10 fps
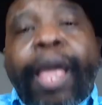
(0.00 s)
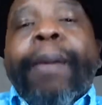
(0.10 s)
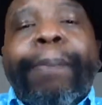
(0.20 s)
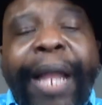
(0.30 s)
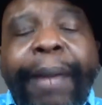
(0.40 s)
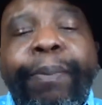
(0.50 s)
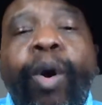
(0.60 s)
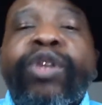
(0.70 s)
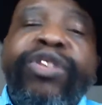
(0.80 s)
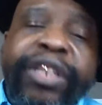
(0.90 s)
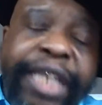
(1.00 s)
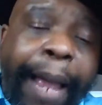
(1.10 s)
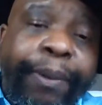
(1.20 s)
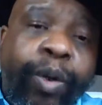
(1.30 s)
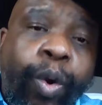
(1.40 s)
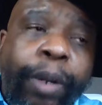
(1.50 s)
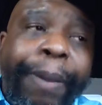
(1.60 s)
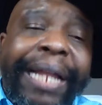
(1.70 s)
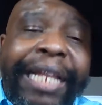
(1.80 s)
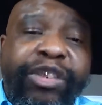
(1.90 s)
Blake Bortles is the type of
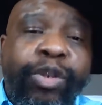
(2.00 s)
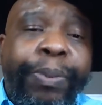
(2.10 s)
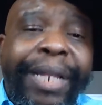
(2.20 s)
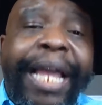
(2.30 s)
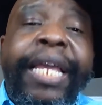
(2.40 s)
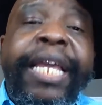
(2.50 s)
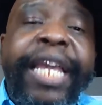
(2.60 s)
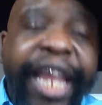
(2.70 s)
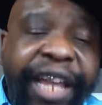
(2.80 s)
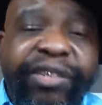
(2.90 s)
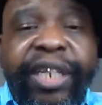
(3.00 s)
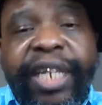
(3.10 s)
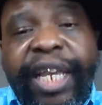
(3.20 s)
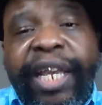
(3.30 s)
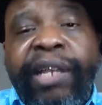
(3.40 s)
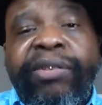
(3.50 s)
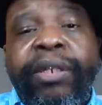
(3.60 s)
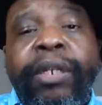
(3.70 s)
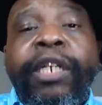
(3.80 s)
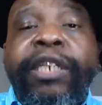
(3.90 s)
quarterback that you'd be like, here's the keys
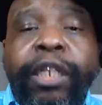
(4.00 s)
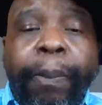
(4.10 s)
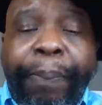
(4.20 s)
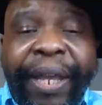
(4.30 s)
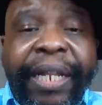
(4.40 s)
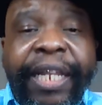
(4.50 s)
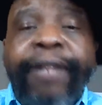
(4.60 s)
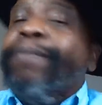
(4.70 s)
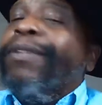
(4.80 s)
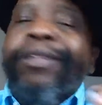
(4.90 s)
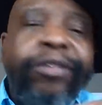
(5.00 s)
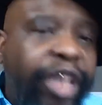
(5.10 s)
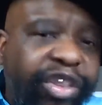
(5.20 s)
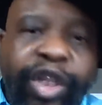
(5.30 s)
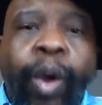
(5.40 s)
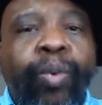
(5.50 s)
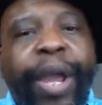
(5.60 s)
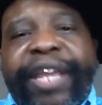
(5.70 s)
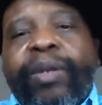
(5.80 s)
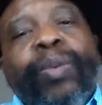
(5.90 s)
to the Bentley. Just don't
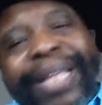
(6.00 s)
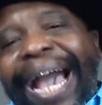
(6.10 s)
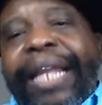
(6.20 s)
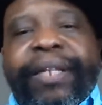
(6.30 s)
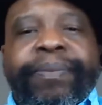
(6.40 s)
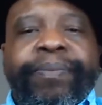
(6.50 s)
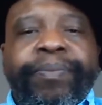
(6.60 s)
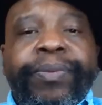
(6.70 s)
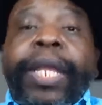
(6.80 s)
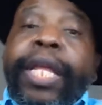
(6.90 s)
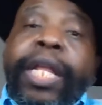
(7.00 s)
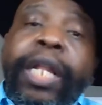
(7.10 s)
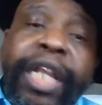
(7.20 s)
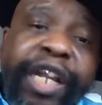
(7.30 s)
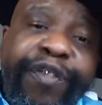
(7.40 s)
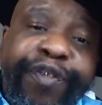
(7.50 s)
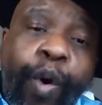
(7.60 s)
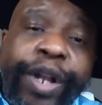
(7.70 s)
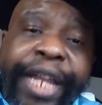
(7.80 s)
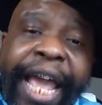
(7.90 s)
wreck it. We got it. Leonard
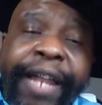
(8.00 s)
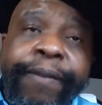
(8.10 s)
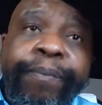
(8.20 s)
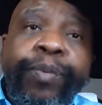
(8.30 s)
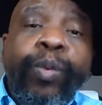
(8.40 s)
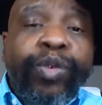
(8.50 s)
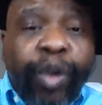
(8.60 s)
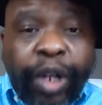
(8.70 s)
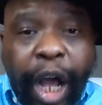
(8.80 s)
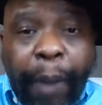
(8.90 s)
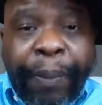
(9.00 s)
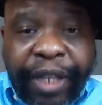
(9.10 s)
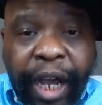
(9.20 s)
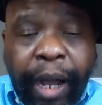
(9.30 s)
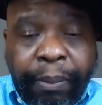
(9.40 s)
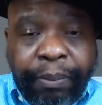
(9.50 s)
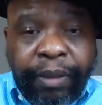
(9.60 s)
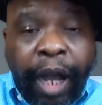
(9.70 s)
Fournette was on the up and coming.